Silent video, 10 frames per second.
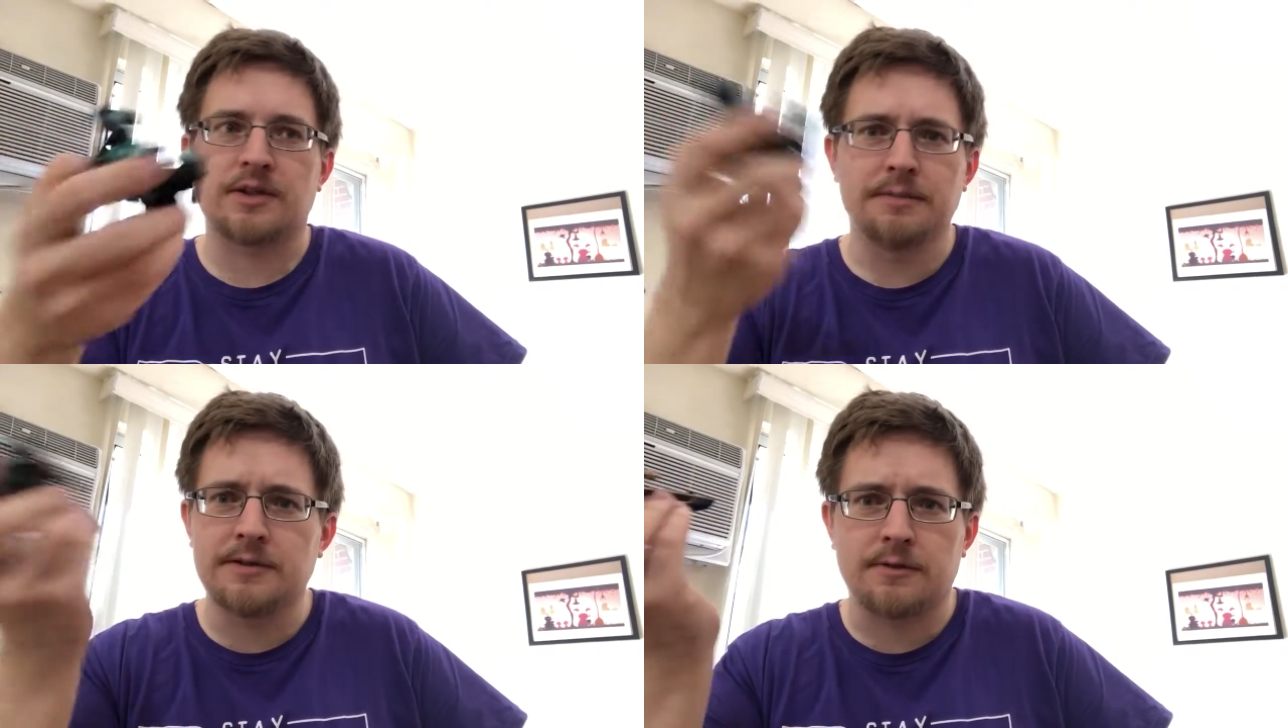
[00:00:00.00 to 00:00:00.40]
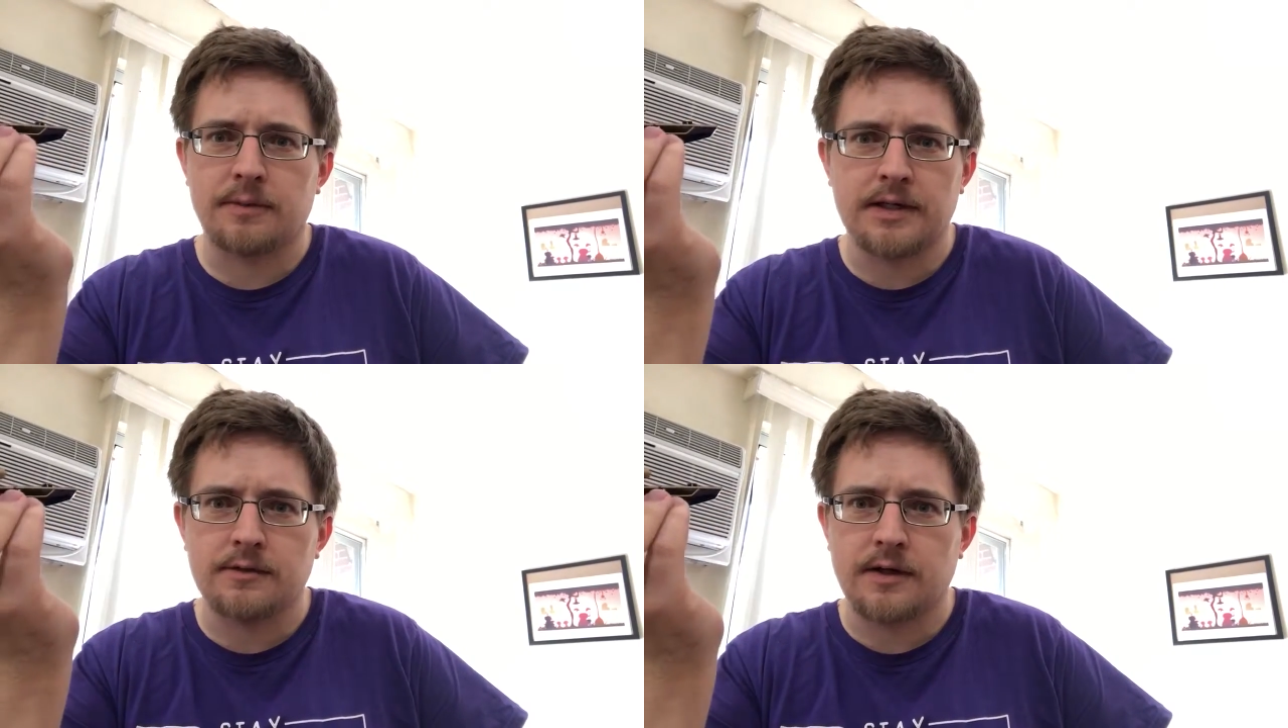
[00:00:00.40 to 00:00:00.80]
it can be
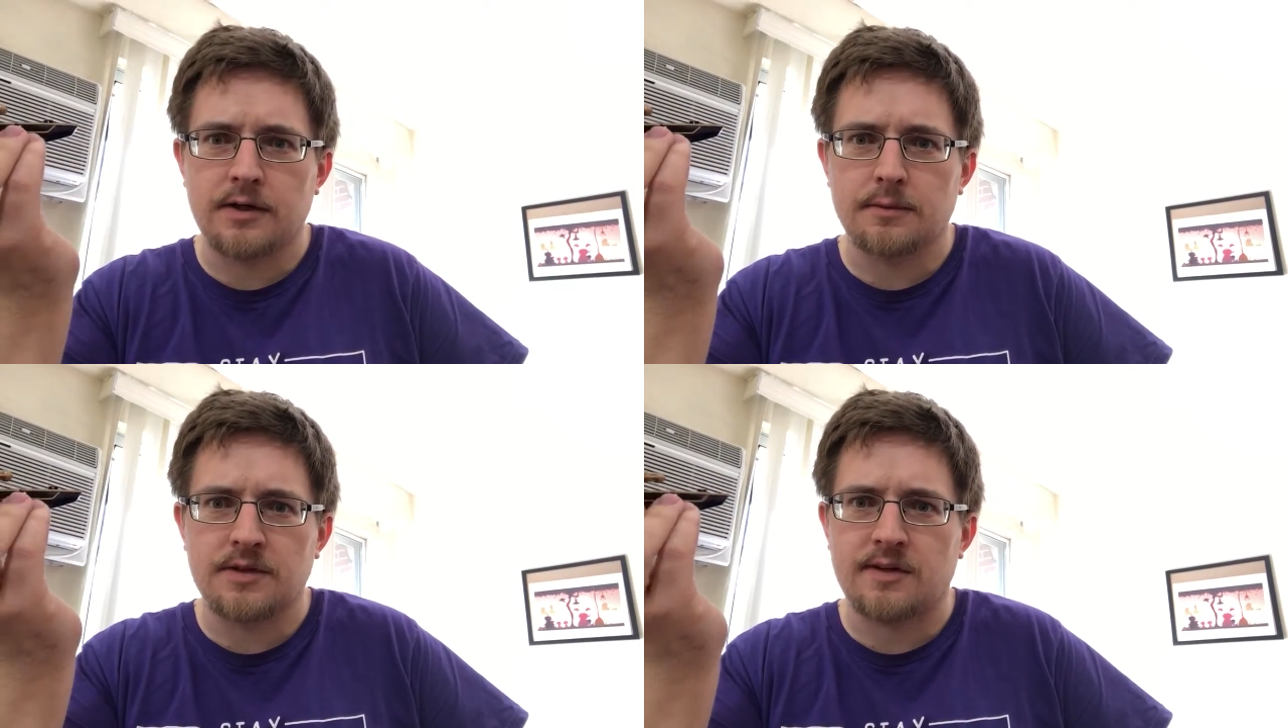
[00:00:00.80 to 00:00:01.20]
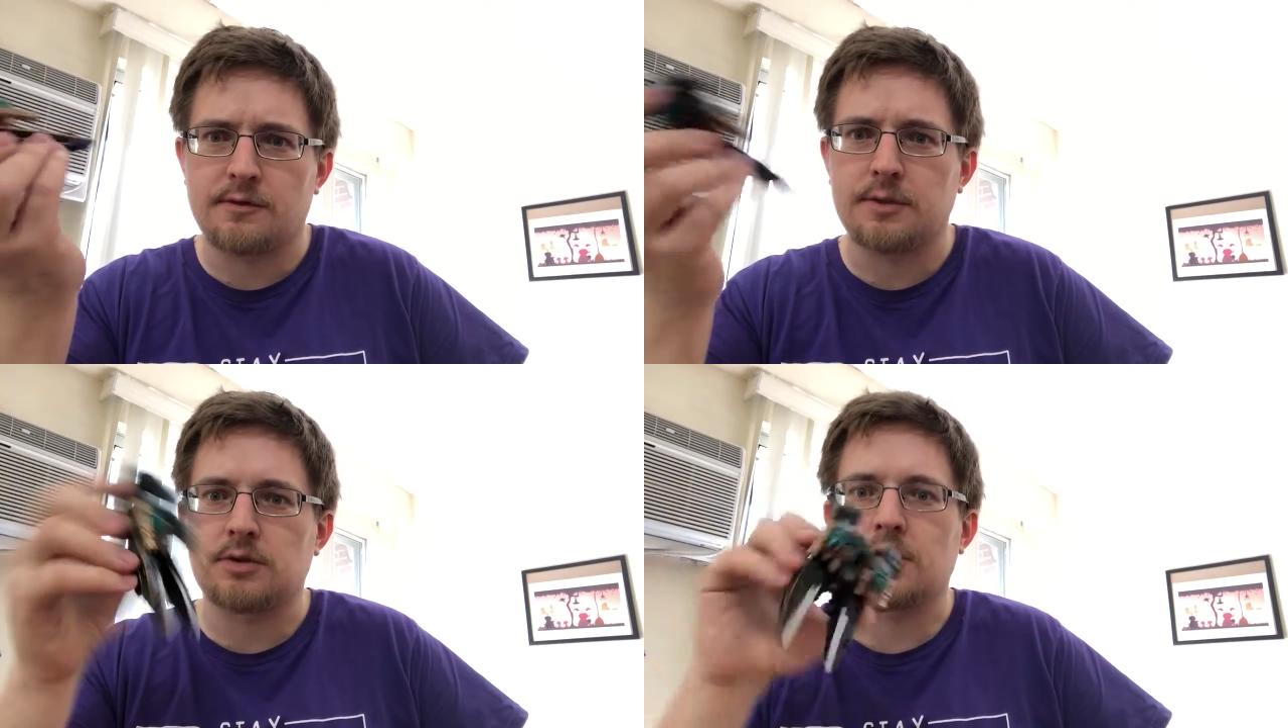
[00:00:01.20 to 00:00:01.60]
from any fandom, doesn't
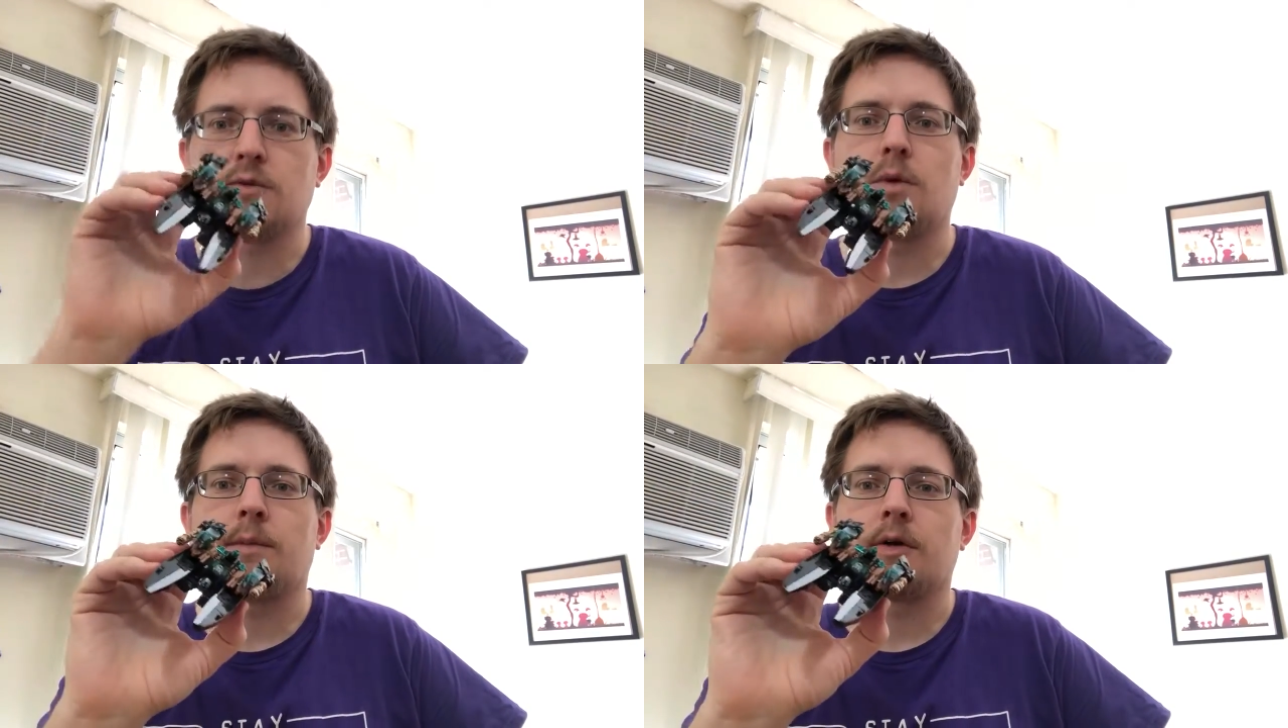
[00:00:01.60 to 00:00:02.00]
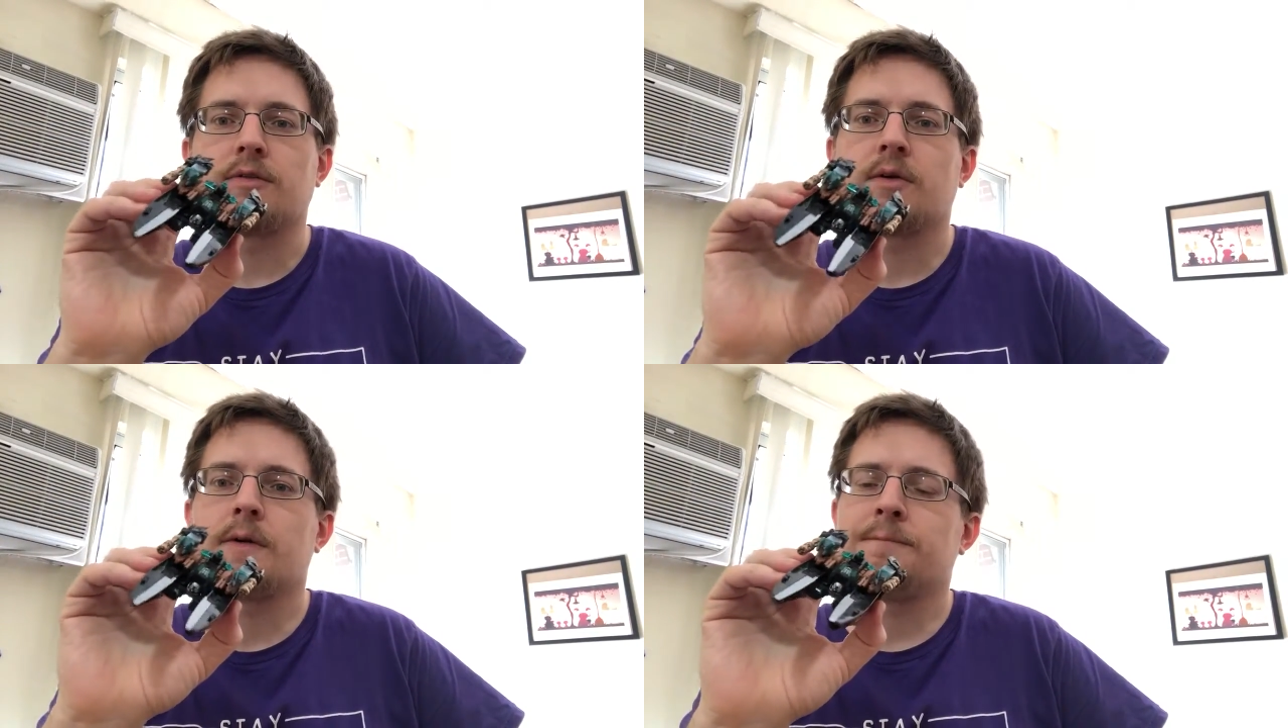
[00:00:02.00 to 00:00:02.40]
have to be
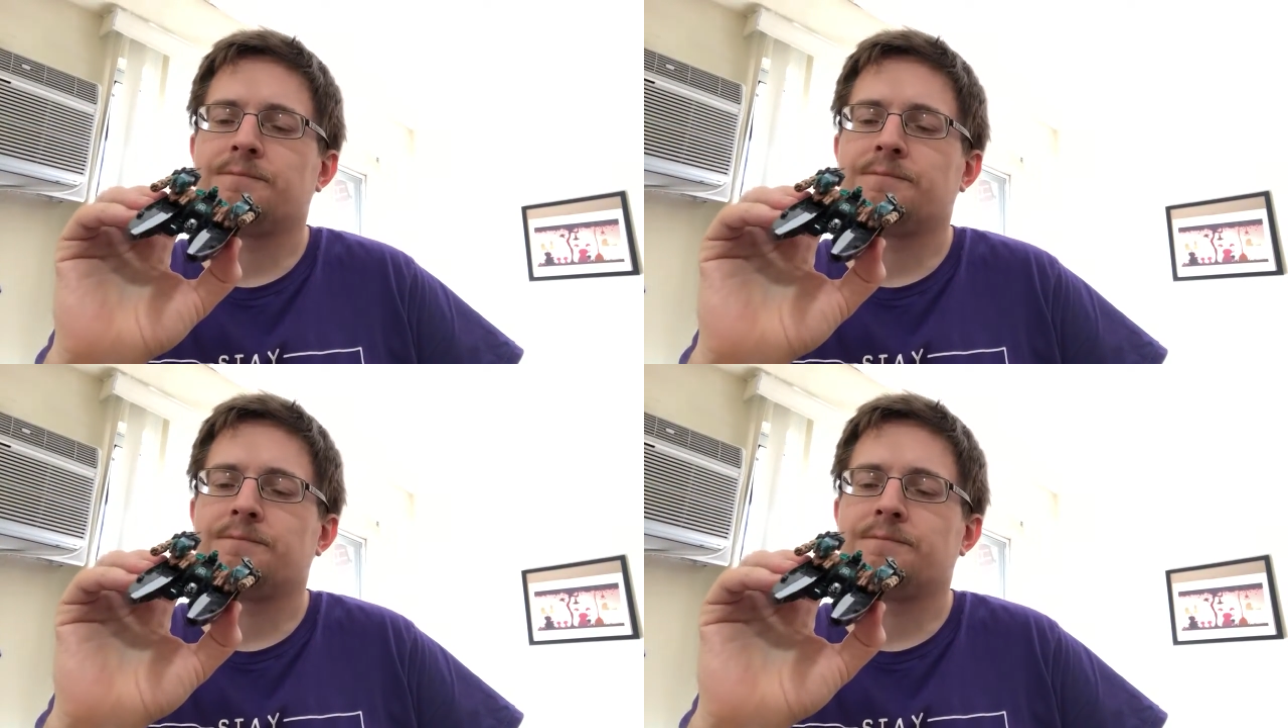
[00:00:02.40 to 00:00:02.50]
Transformers,